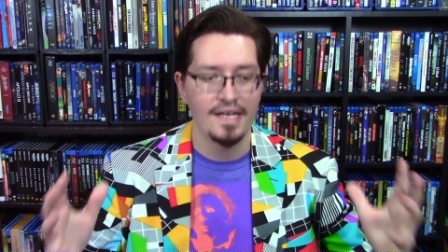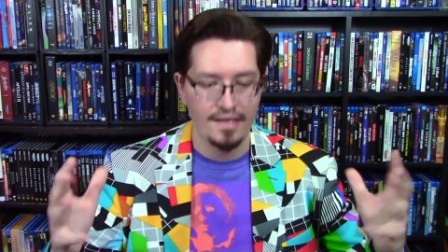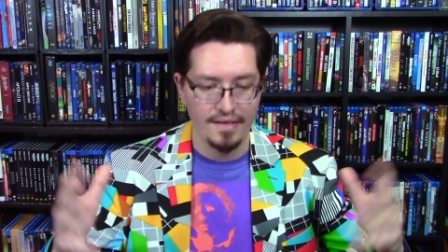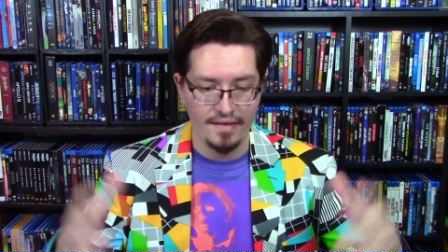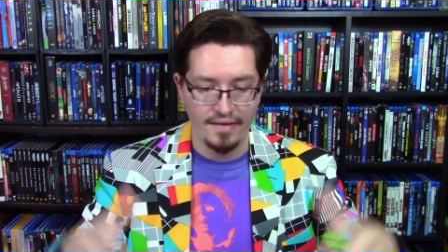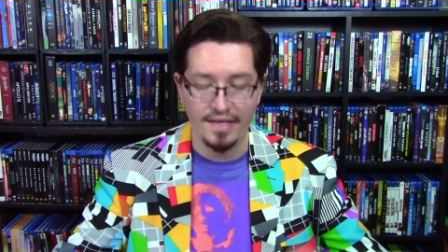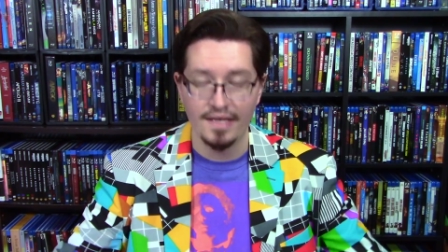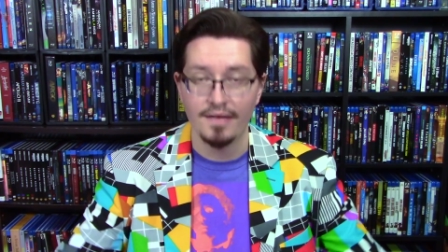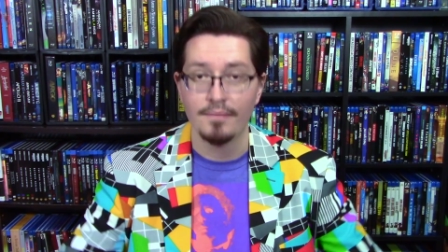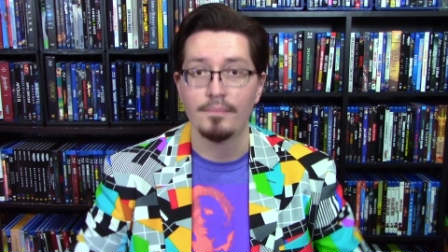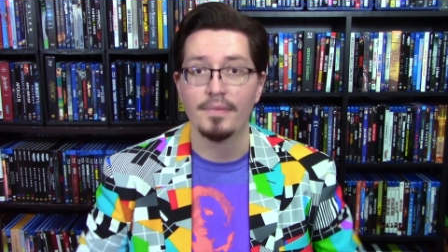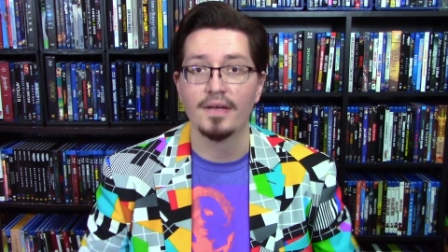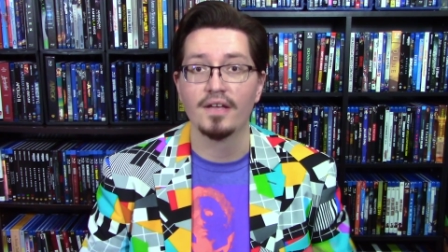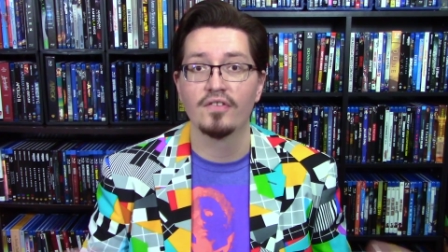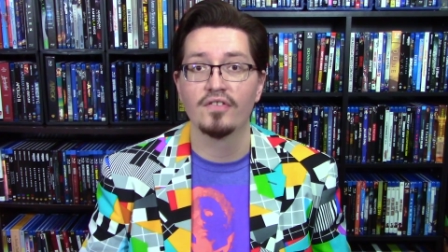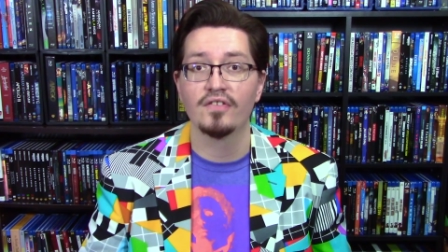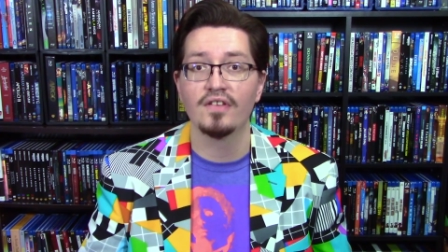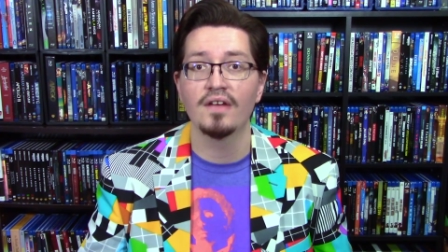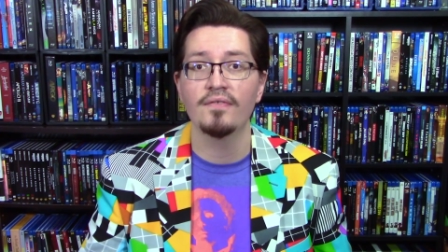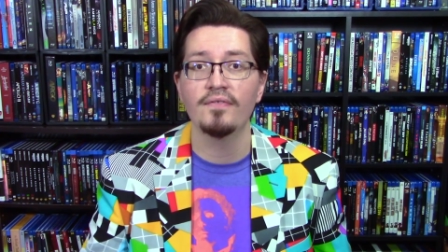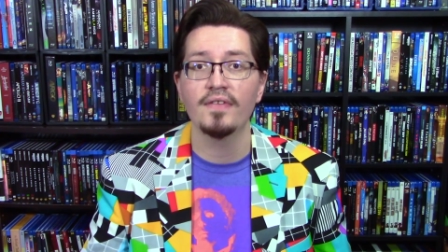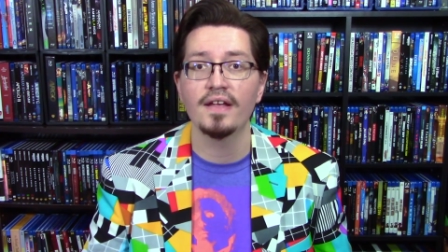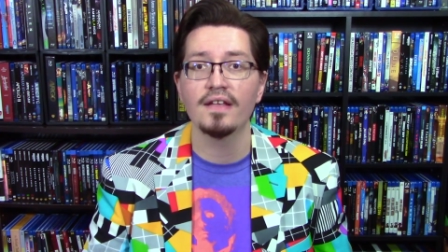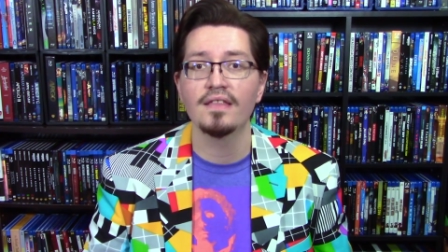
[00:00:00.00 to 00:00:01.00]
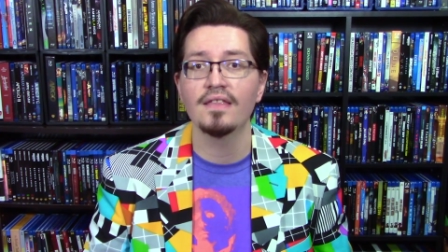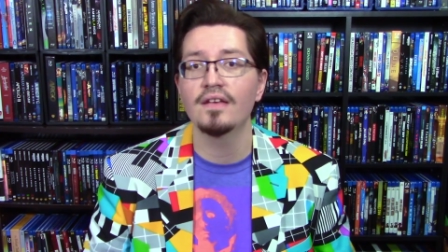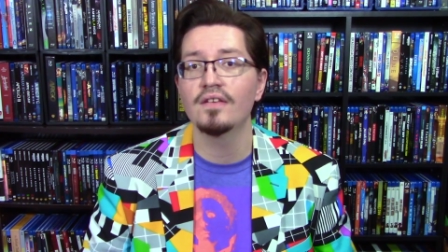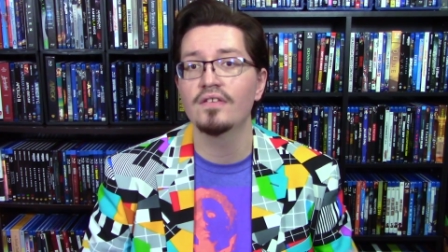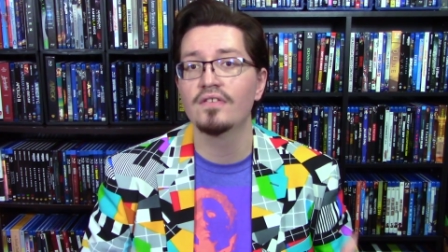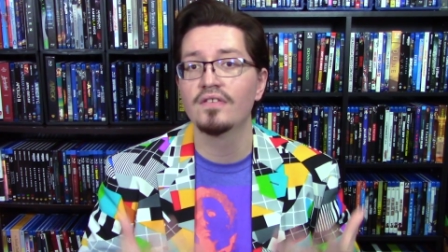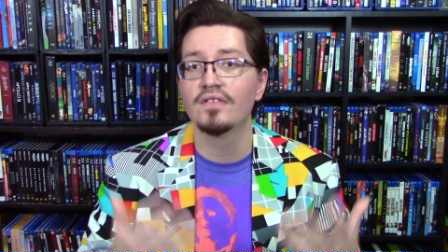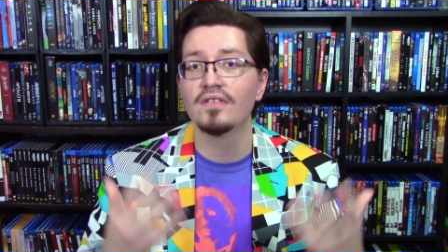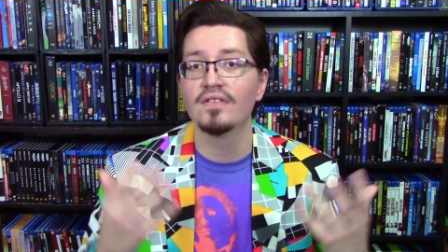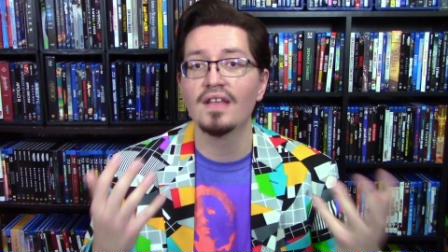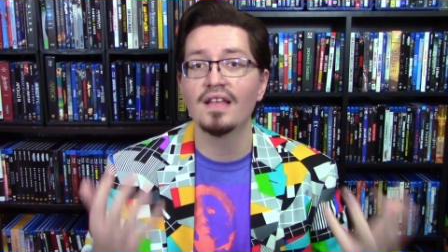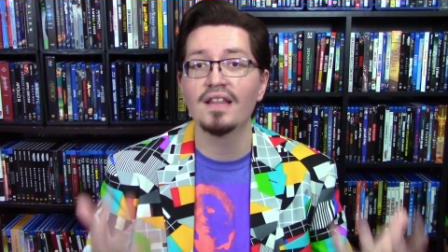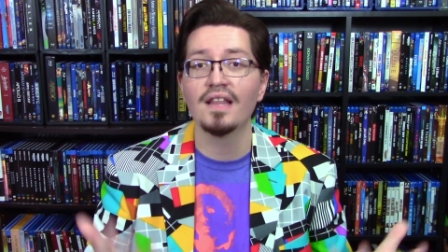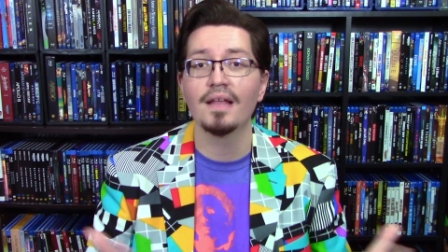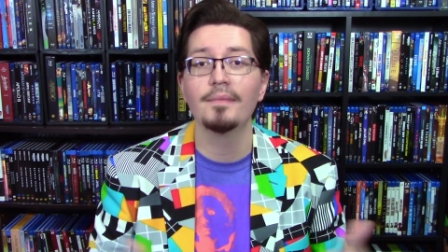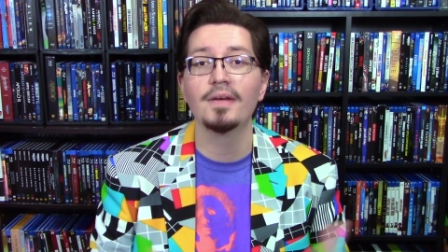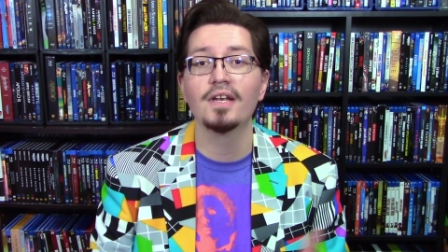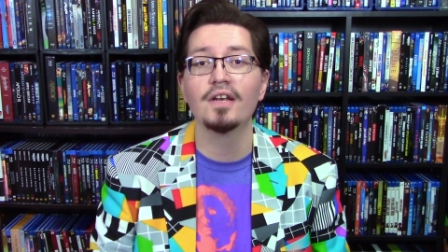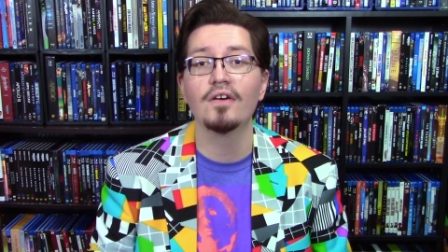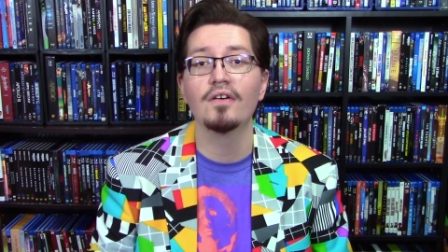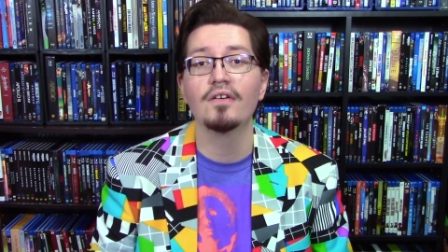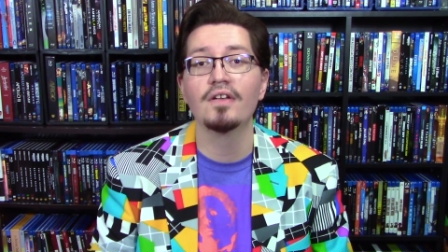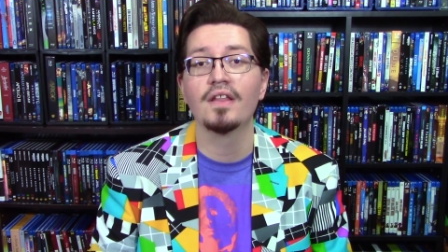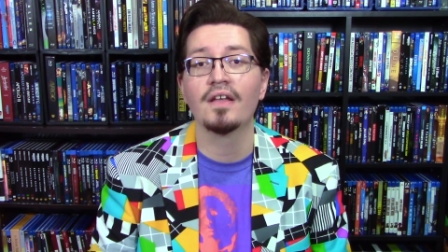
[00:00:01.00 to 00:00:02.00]
get big stuff like this, then let me
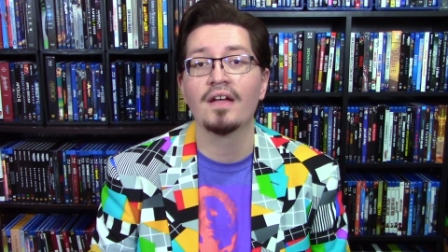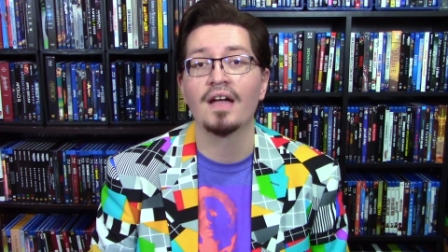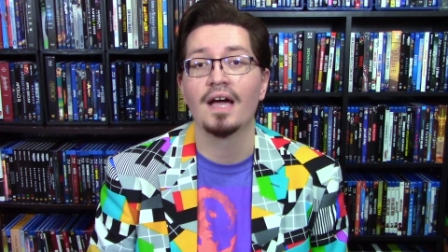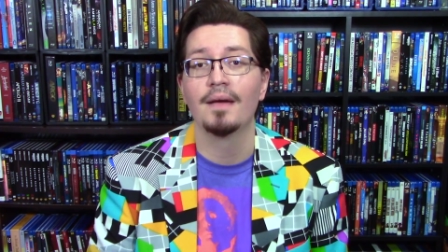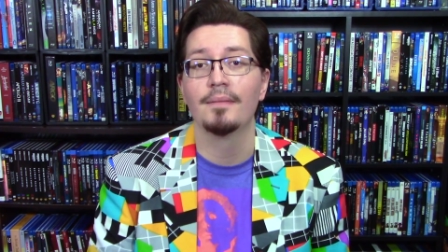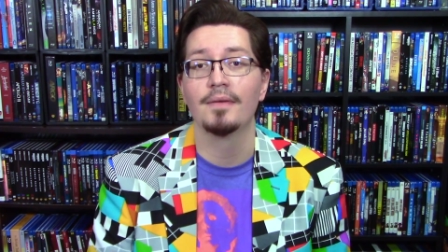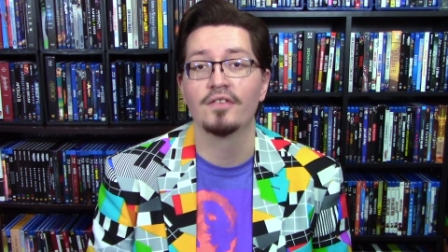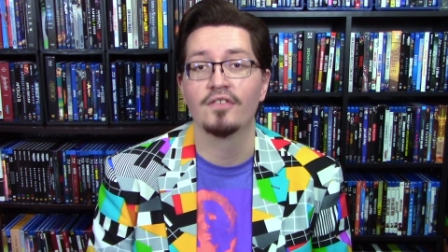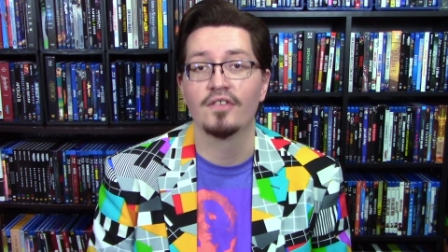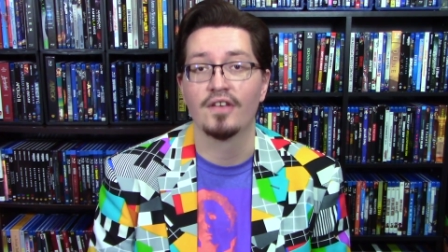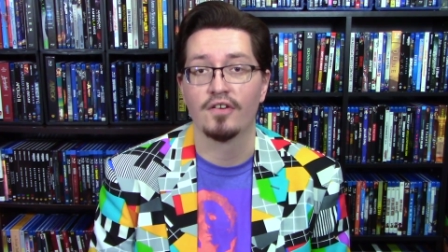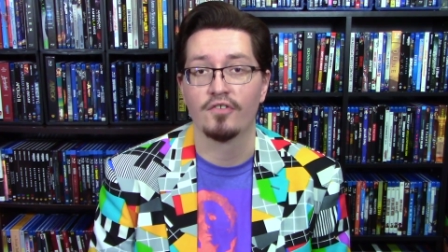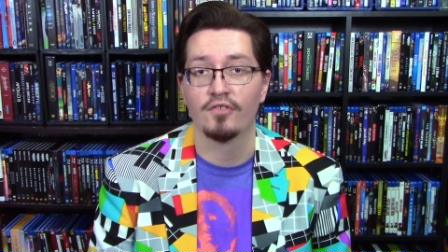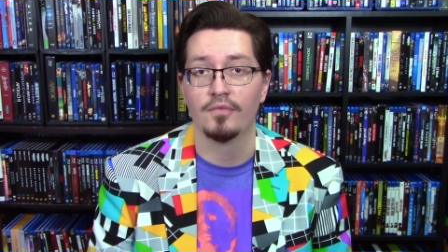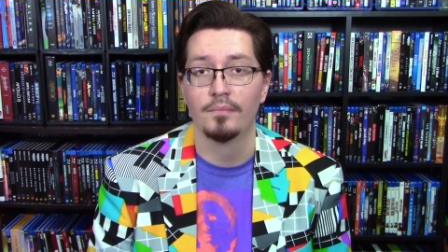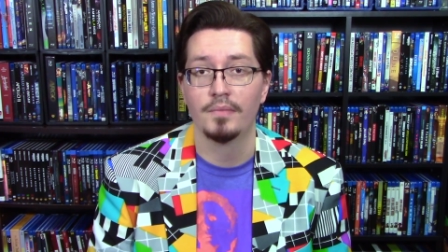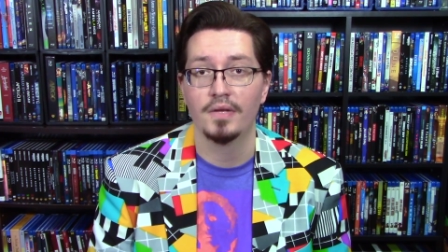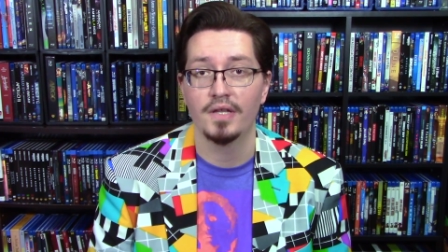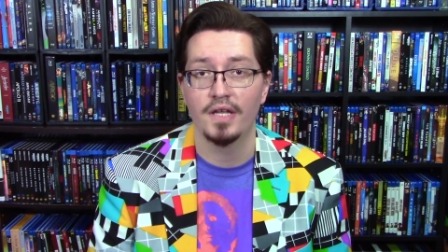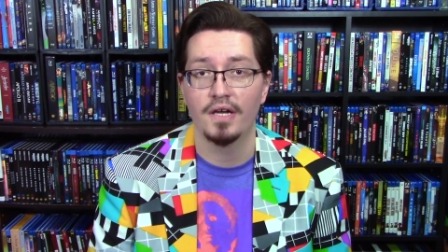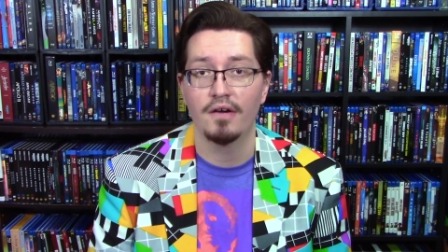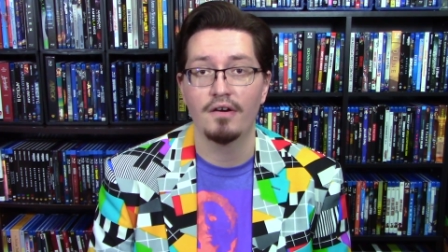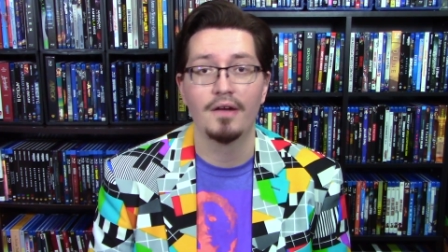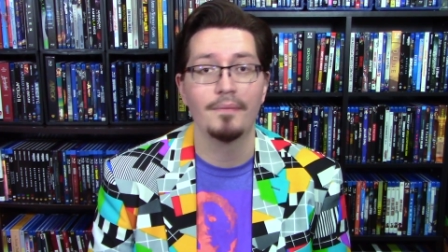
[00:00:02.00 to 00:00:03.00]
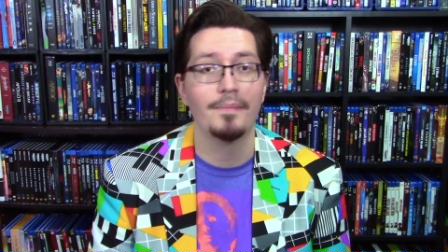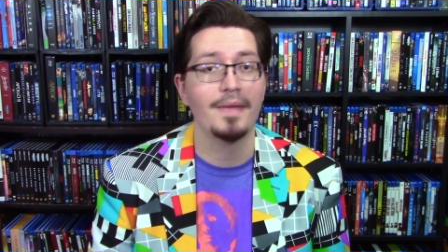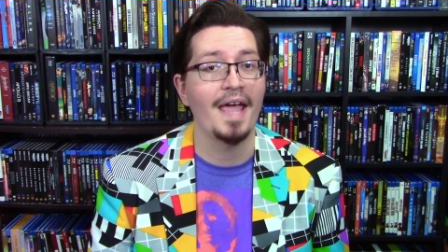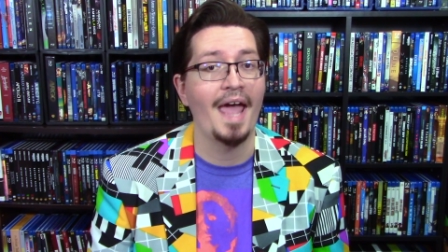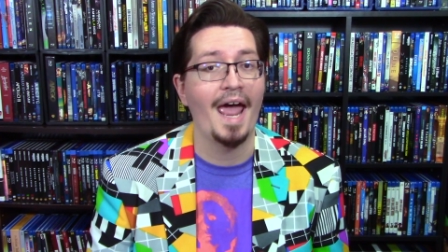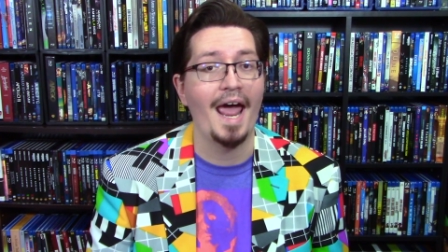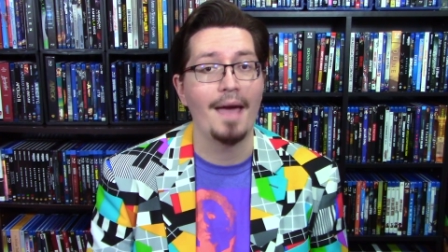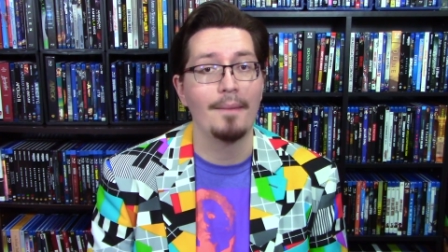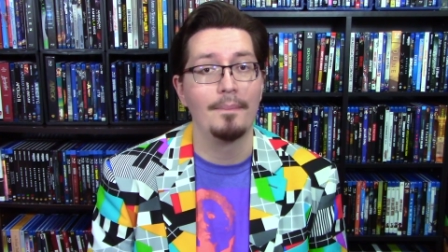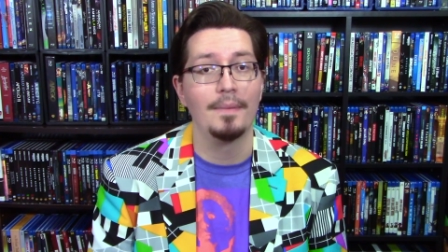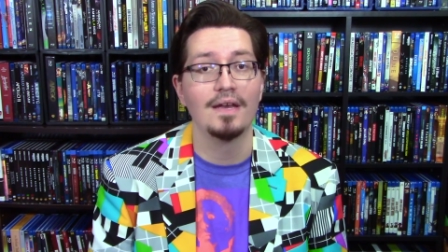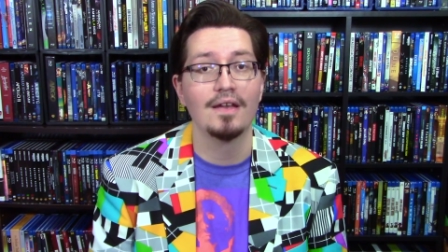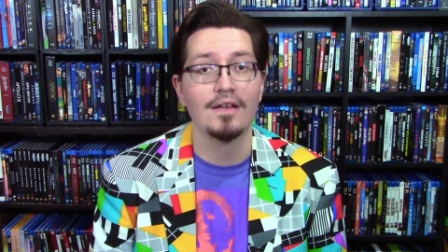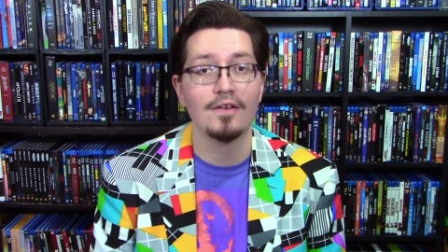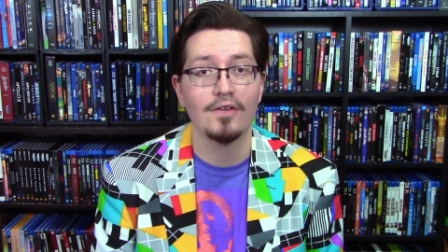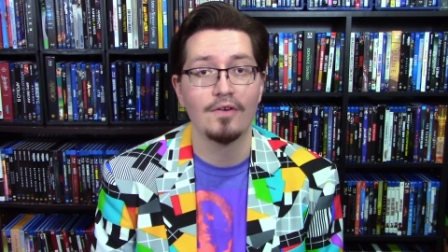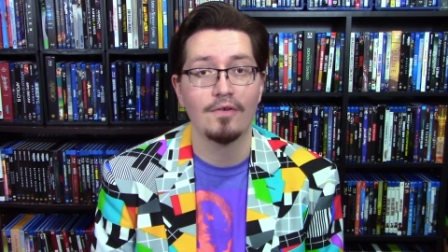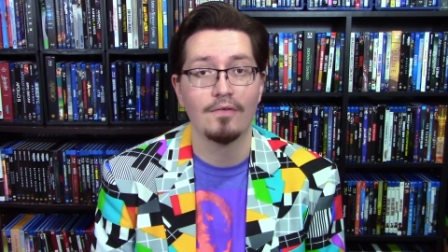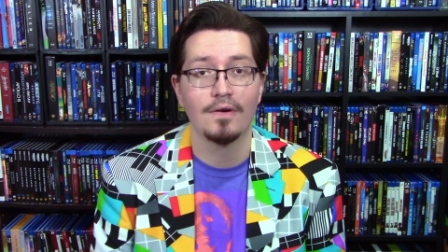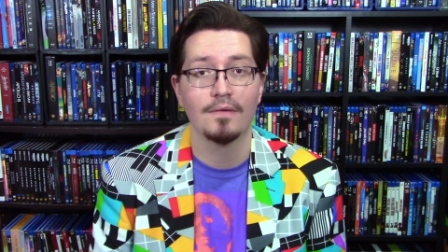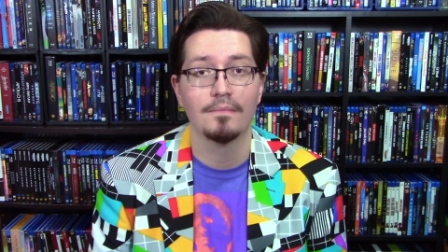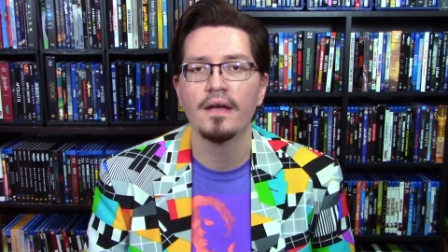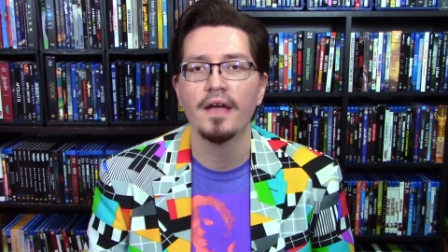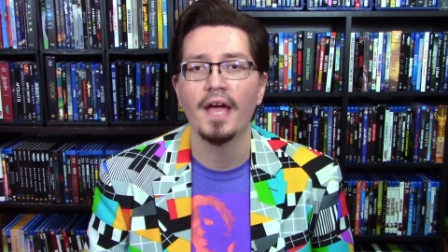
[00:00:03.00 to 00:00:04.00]
know in the comment section below. I'd be happy to
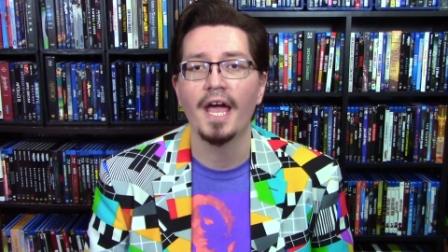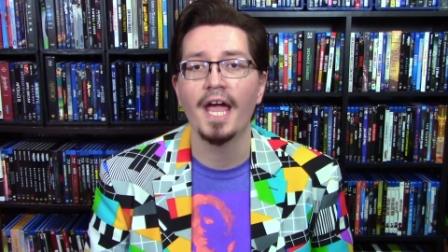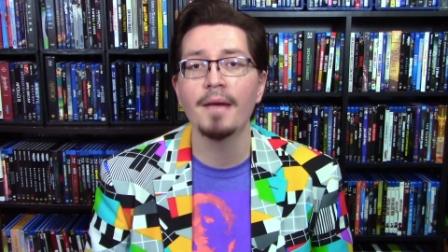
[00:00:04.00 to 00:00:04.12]
do them.